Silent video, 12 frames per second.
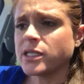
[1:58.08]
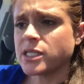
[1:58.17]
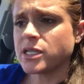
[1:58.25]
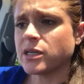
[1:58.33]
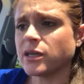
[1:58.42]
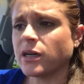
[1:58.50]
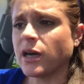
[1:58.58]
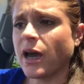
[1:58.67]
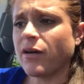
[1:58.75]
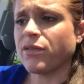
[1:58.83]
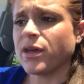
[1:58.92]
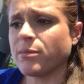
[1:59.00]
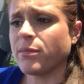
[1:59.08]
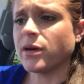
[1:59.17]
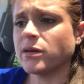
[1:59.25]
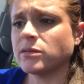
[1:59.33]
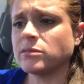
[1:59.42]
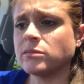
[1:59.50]
to have them
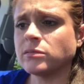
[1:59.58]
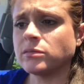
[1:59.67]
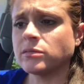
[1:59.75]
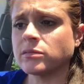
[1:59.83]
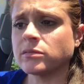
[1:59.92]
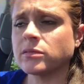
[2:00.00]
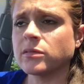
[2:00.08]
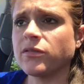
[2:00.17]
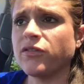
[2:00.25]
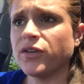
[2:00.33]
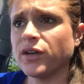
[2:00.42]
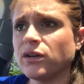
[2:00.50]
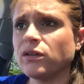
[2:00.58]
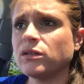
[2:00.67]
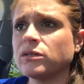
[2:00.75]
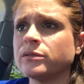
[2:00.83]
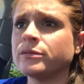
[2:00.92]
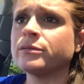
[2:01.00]
feel
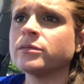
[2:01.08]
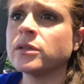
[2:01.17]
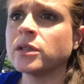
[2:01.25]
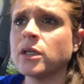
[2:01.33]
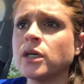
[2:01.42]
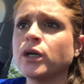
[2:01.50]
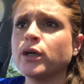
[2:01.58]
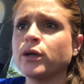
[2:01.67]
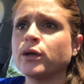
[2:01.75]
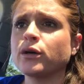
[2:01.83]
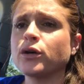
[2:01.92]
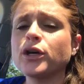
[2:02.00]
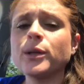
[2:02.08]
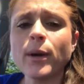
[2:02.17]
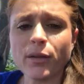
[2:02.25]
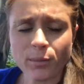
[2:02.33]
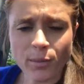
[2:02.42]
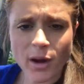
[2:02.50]
good about the